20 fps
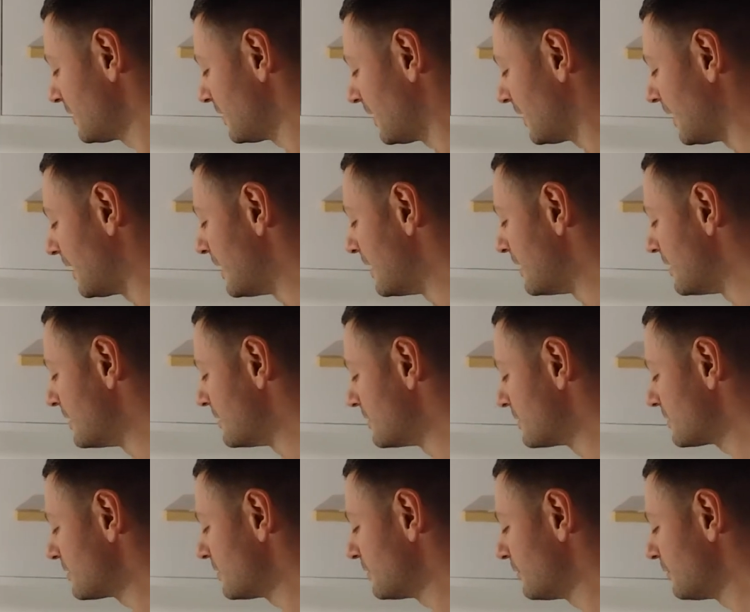
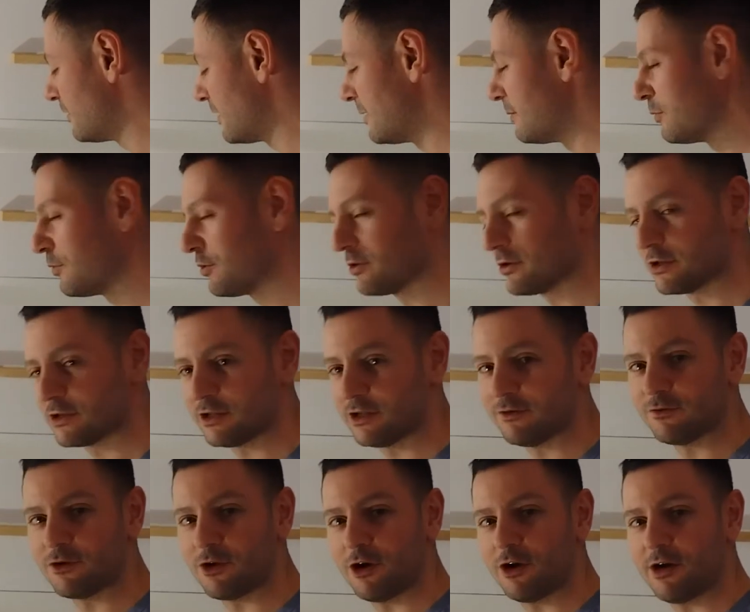And then once
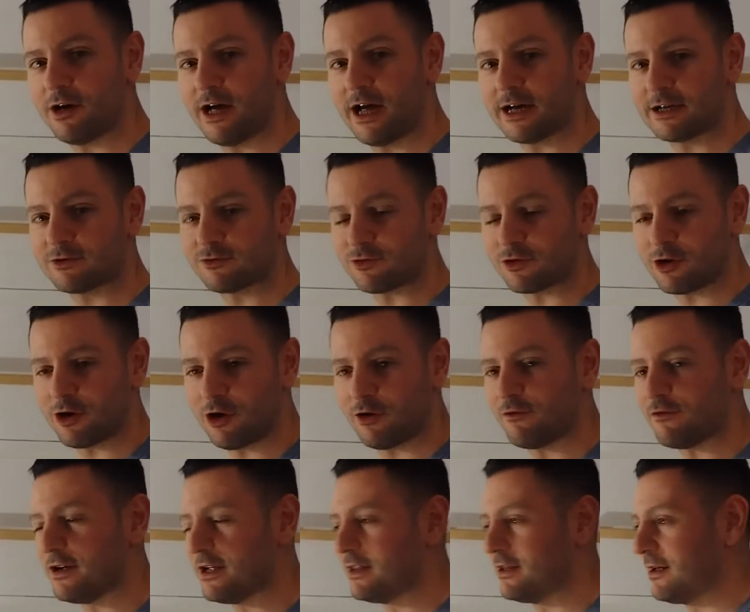you've got extra
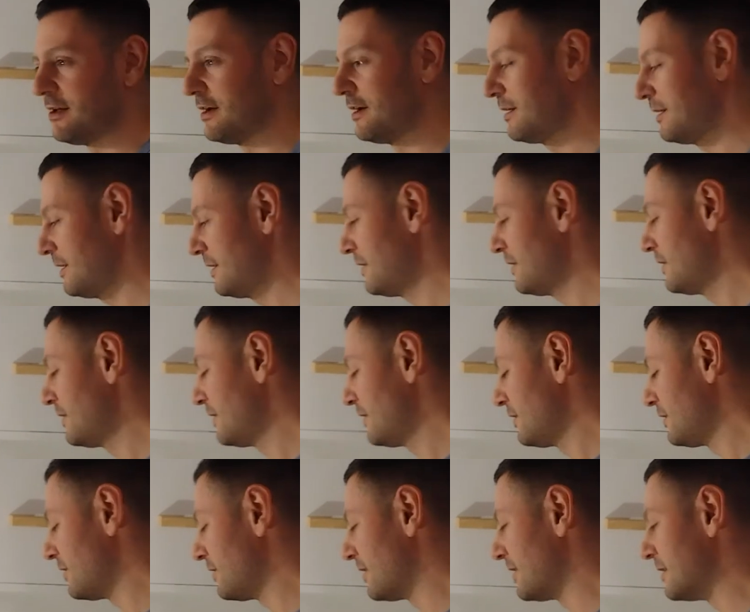coffee in there,
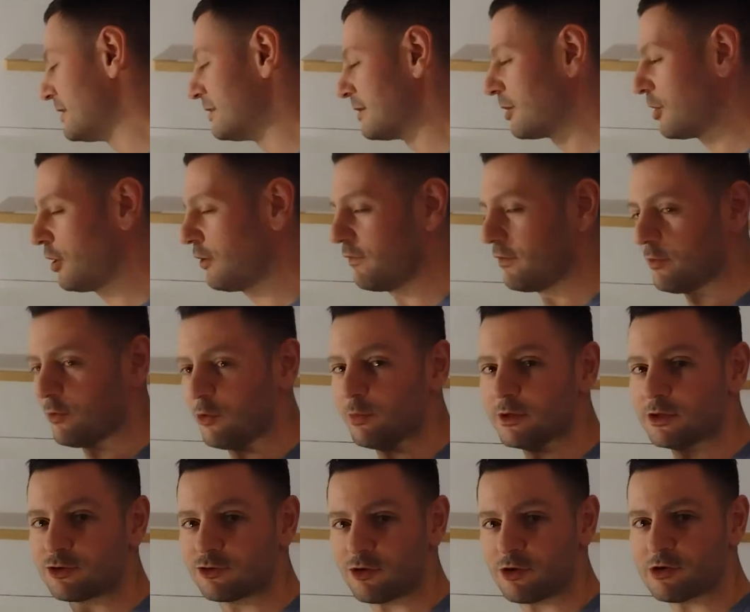then the coffee will
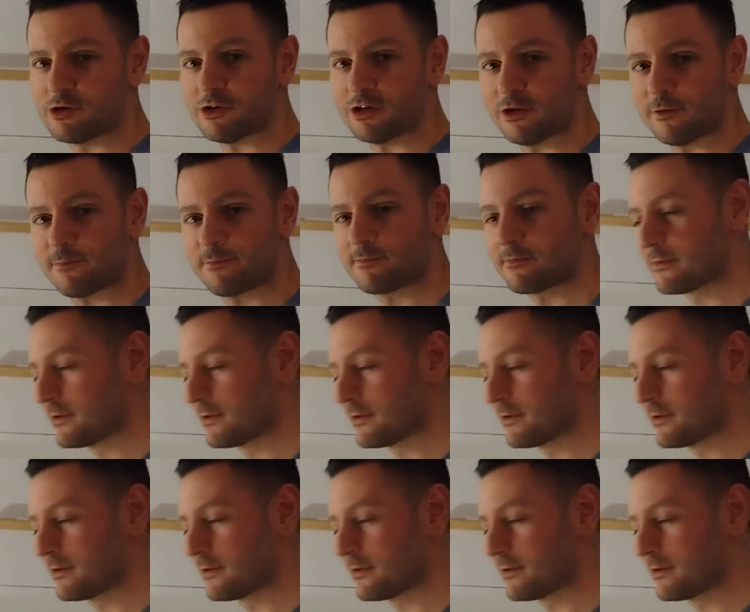be stronger,